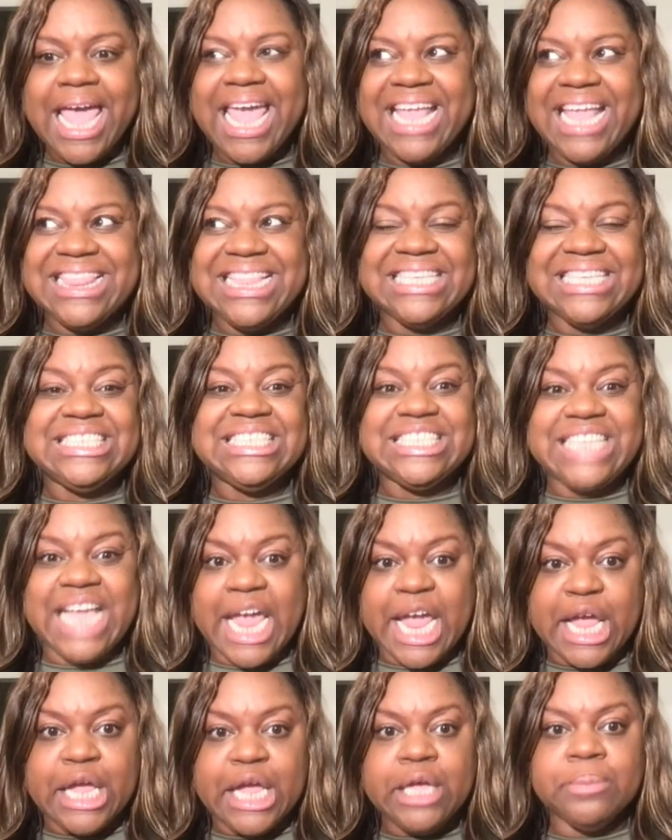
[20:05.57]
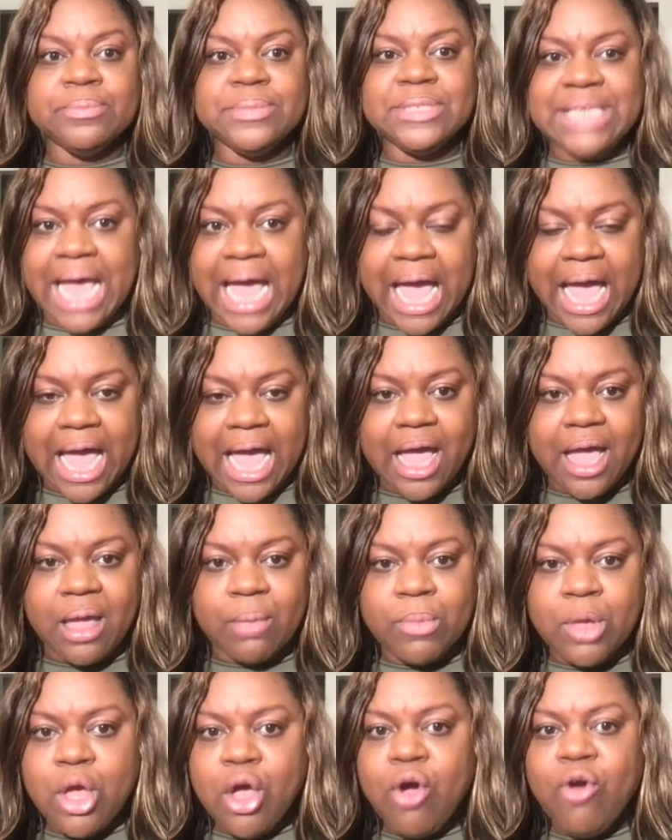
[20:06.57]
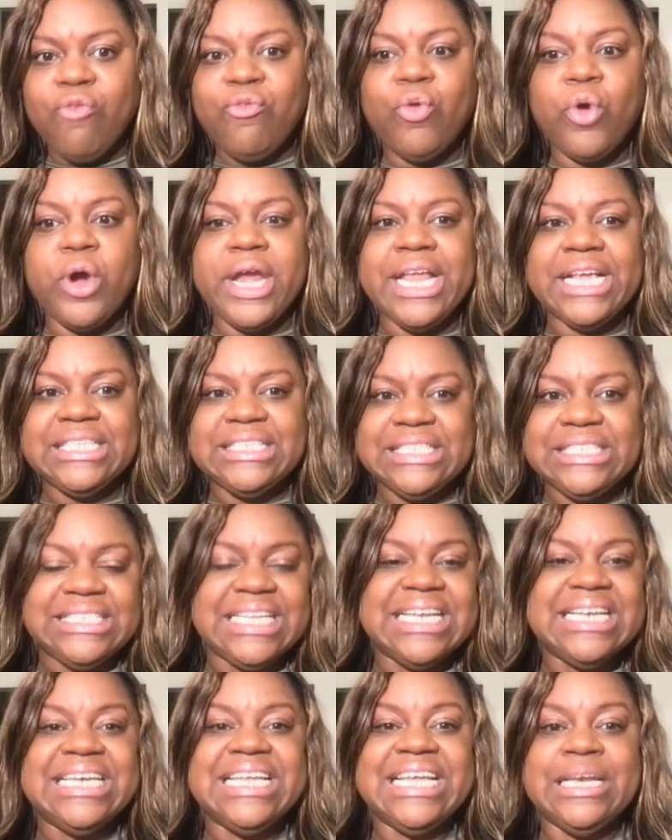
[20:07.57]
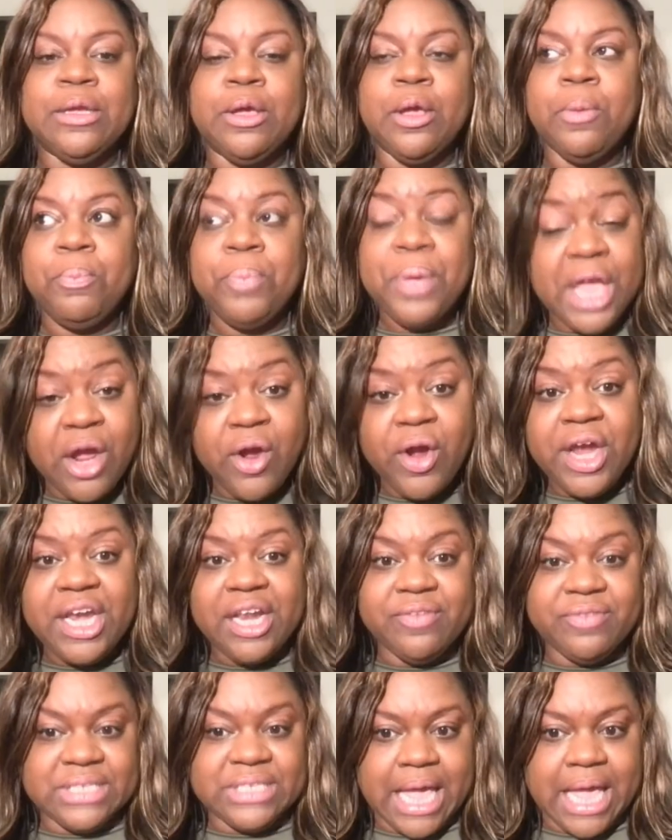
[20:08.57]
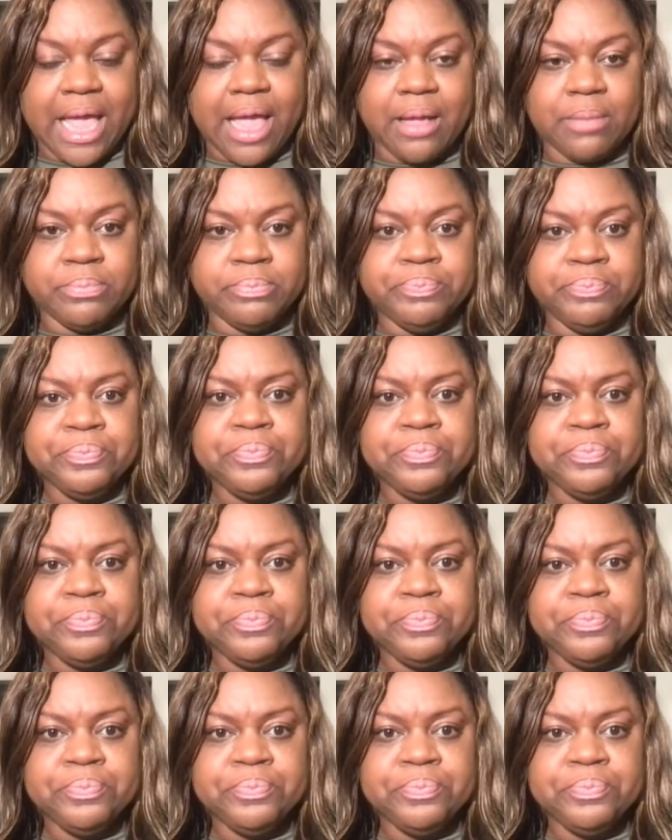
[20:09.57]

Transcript: at the same time for an extended period of time.